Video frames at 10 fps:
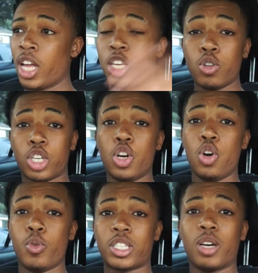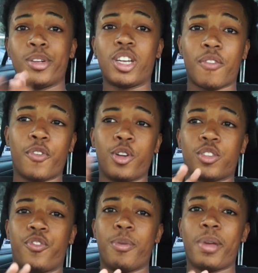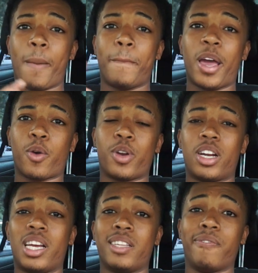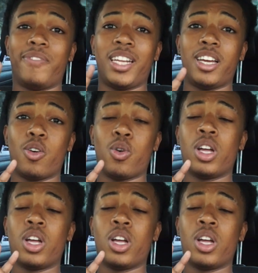YouTube, what's good with y'all folks? You feel me? I'm back with another video.